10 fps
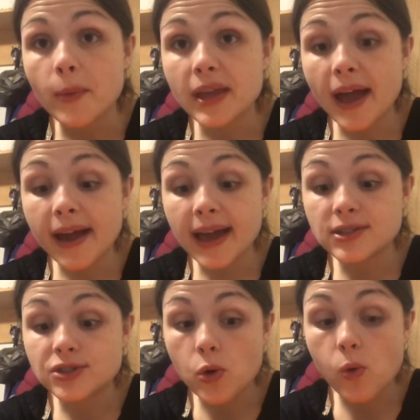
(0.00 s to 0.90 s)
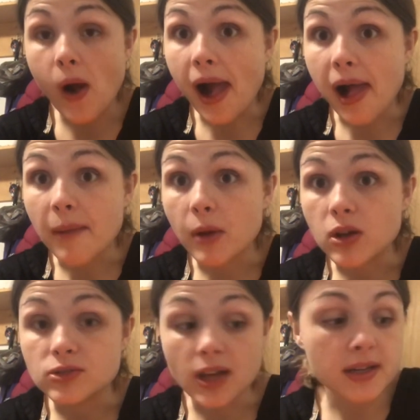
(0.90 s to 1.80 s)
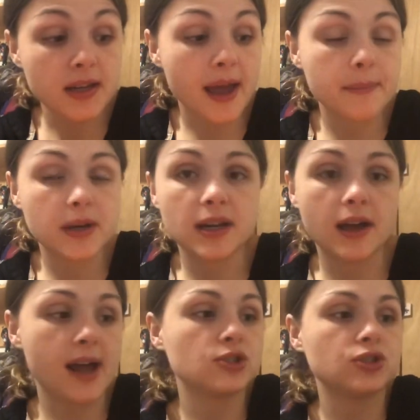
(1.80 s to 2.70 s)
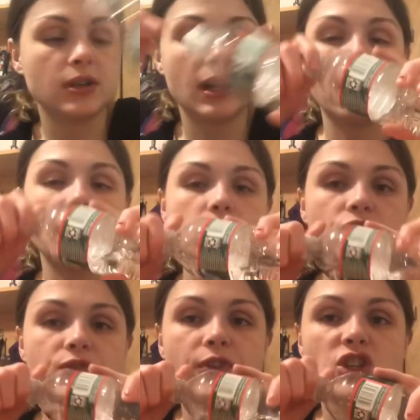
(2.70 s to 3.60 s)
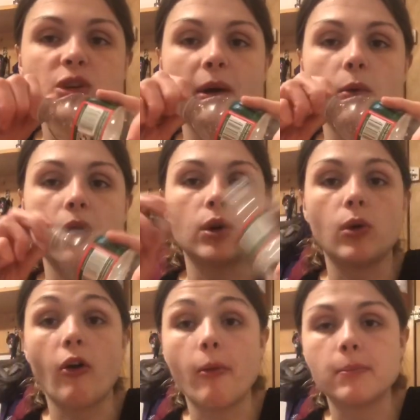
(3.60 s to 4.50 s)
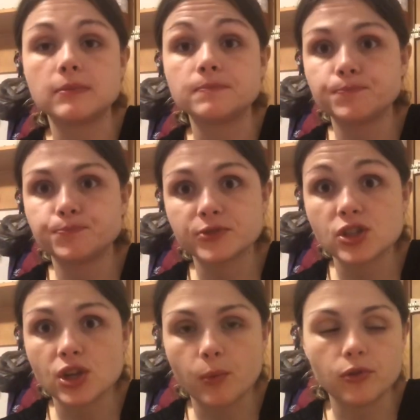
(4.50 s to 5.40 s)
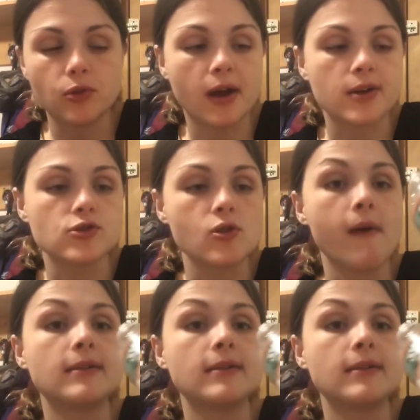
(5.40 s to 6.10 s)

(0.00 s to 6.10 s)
But yeah, guys, so I'm all done. I'm gonna actually, I might as well just finish up my water while I'm sitting with you guys.